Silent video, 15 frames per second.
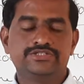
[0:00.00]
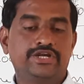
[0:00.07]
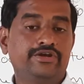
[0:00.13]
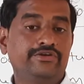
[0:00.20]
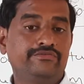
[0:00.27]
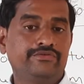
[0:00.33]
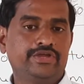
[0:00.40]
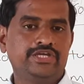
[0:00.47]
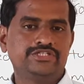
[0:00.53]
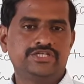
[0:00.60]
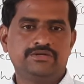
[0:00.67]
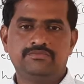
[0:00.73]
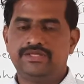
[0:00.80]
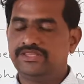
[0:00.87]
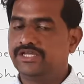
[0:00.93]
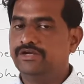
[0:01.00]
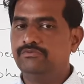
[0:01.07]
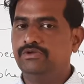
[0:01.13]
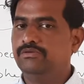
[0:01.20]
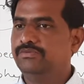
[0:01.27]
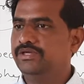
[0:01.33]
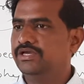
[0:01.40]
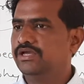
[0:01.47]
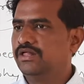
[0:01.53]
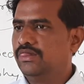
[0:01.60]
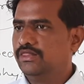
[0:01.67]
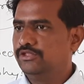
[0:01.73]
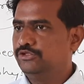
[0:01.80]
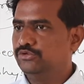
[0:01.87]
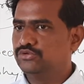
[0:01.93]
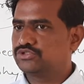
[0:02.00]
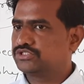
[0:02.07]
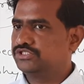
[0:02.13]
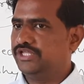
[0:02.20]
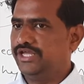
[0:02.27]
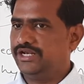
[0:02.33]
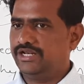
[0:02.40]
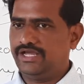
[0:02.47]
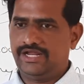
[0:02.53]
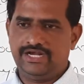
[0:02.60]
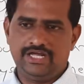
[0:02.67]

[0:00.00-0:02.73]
Centrifugation method will be used there,